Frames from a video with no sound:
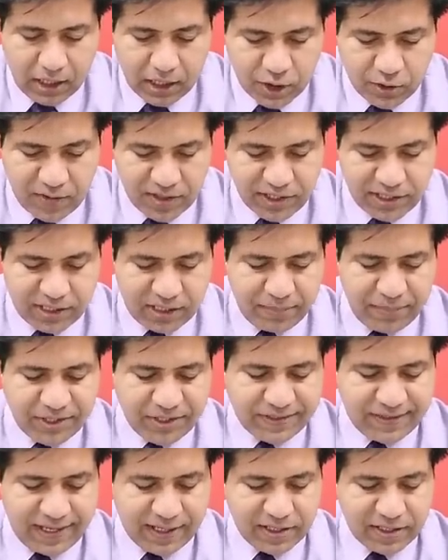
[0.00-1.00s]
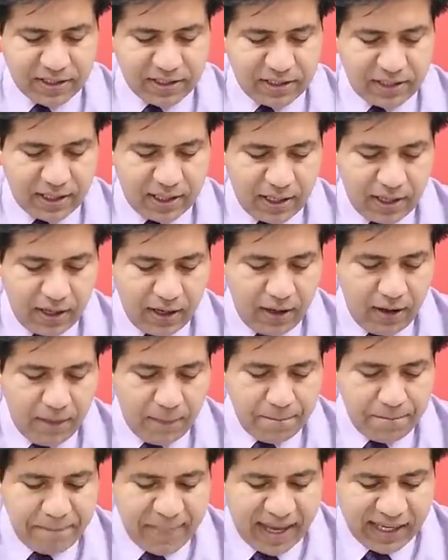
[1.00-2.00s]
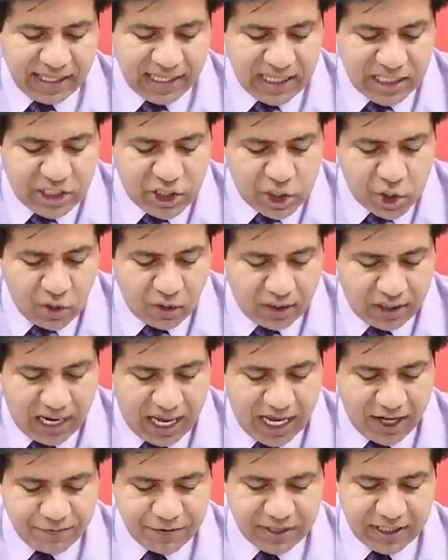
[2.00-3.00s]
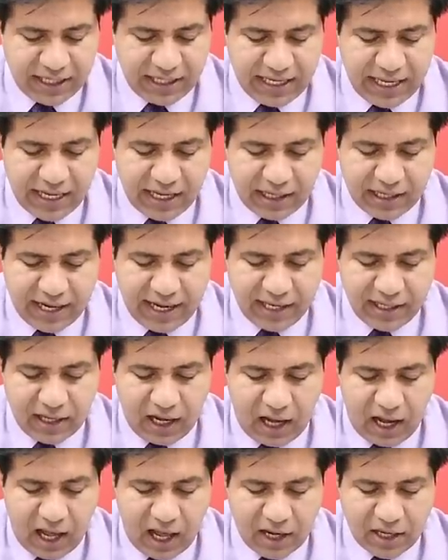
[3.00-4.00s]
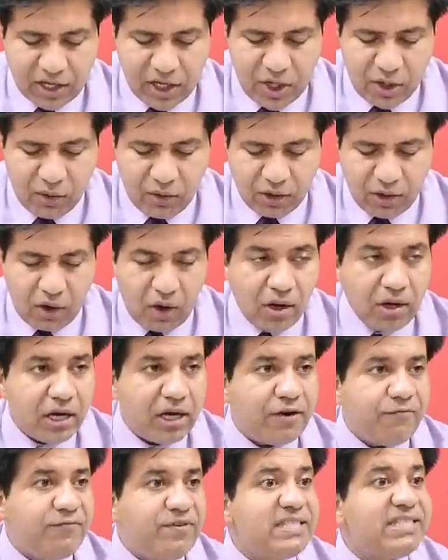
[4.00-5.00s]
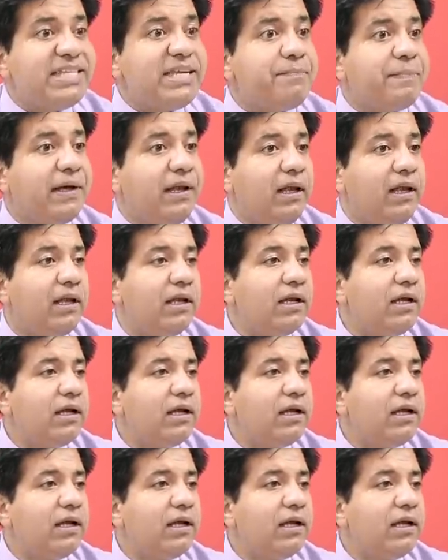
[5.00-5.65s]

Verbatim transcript: Question number six. Many geoglyphs in England are no longer visible.